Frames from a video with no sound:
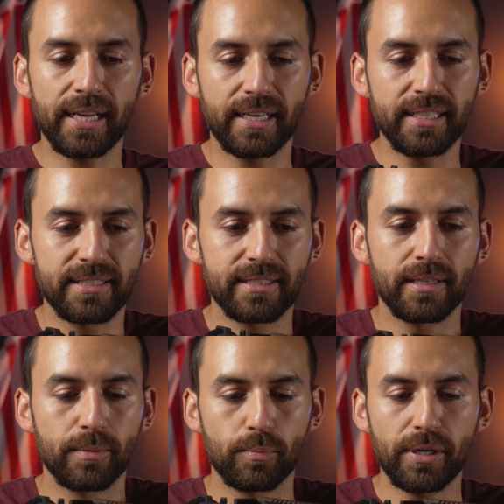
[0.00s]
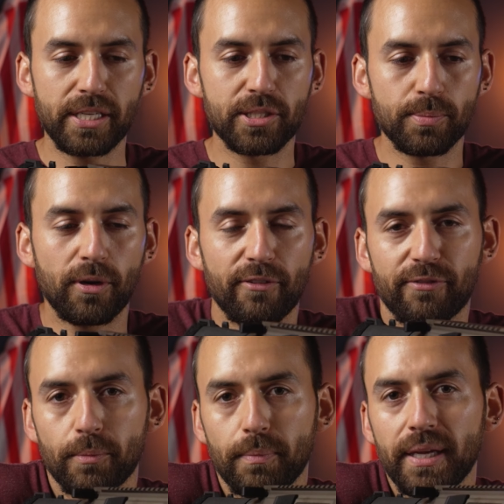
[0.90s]
and it's pretty small
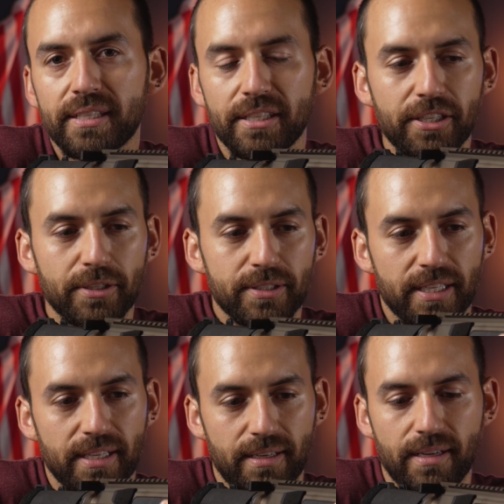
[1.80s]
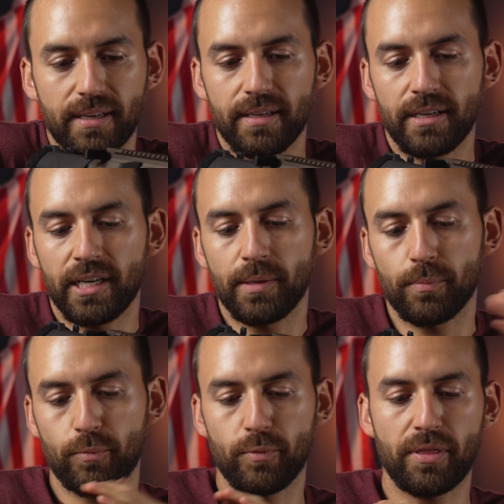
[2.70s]
for me to use it
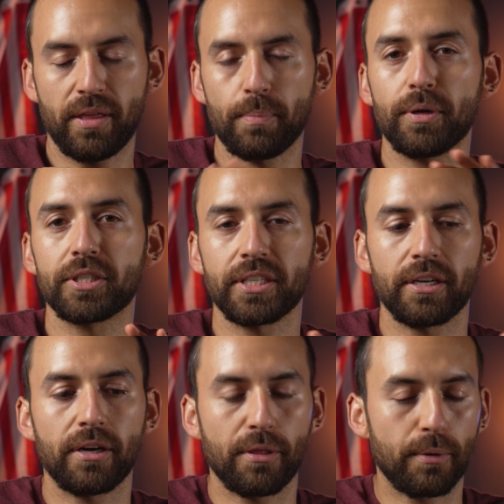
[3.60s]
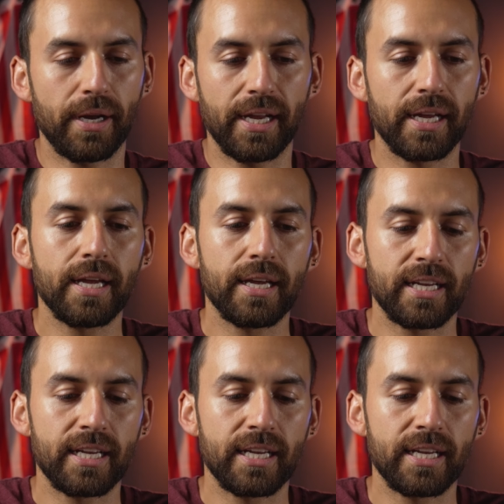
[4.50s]
um, with it pushed in all the way.